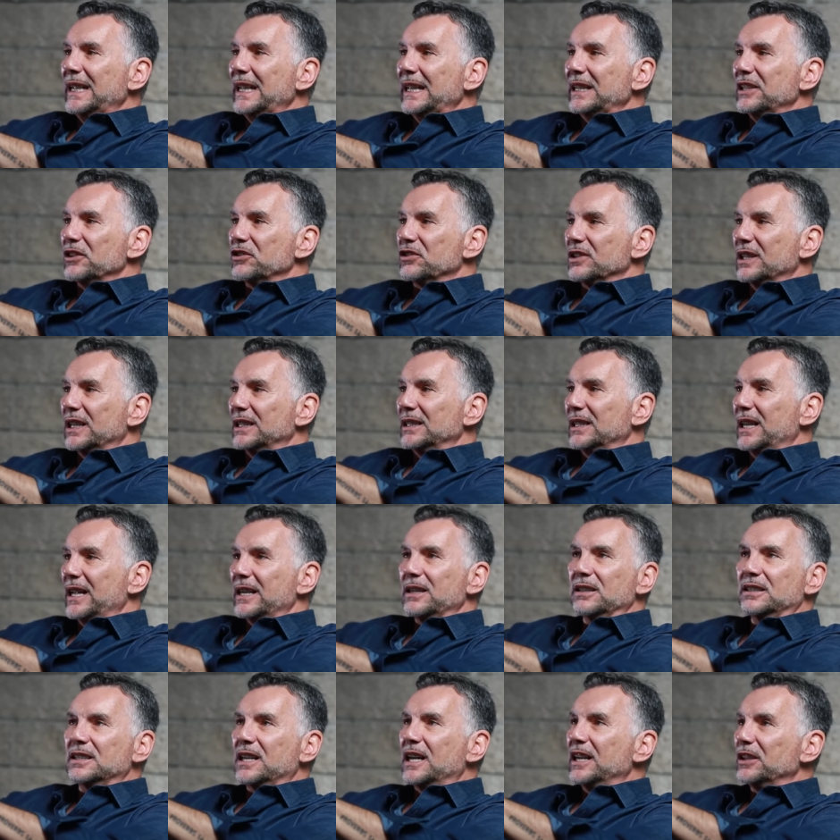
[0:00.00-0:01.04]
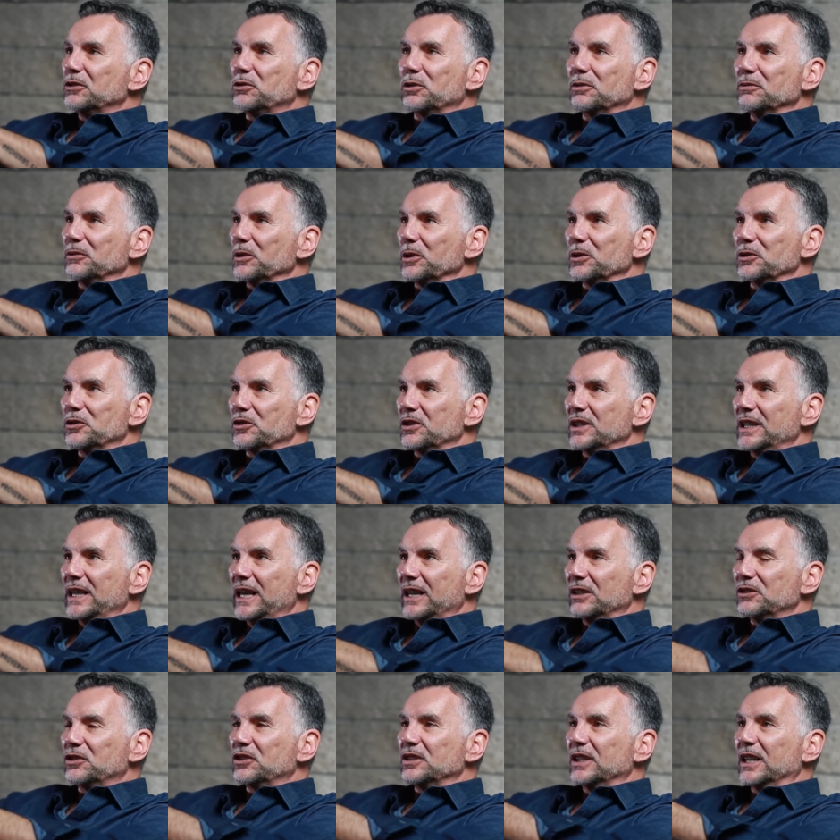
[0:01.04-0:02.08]
and there's not a lot of controversy
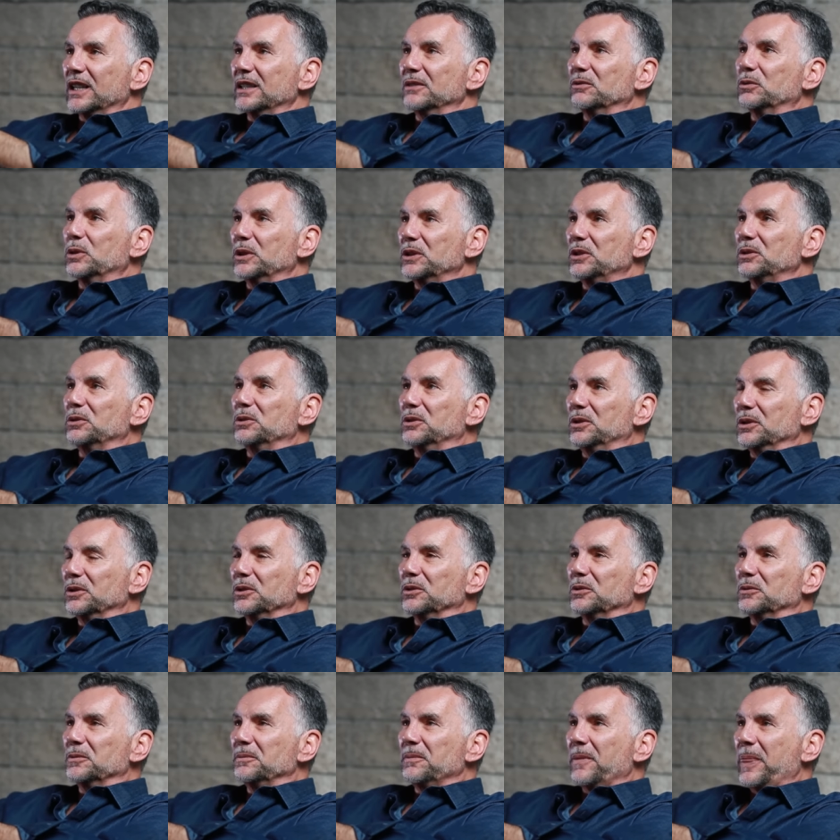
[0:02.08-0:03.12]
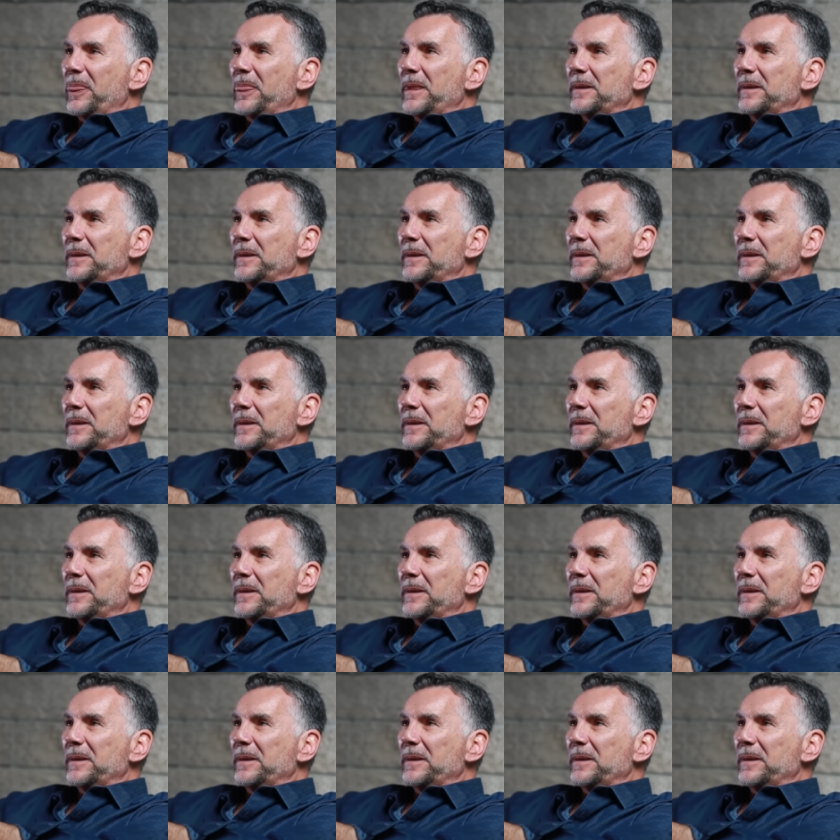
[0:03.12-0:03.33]
outside of what you do.